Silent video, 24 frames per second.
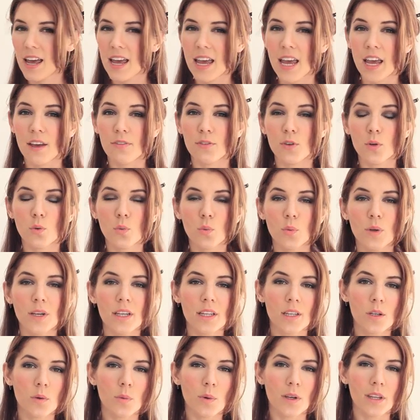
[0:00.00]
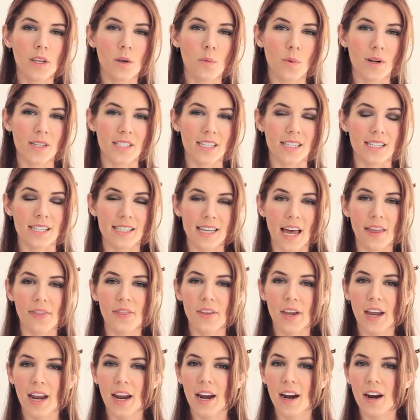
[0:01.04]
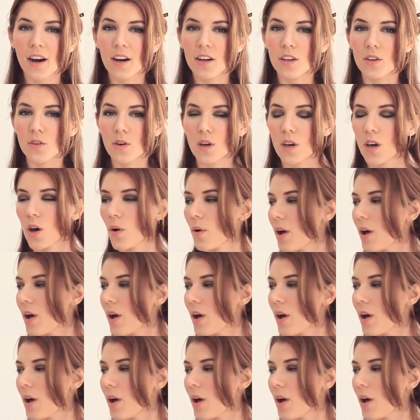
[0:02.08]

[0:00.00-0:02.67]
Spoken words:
If you really want to set the hair, you can go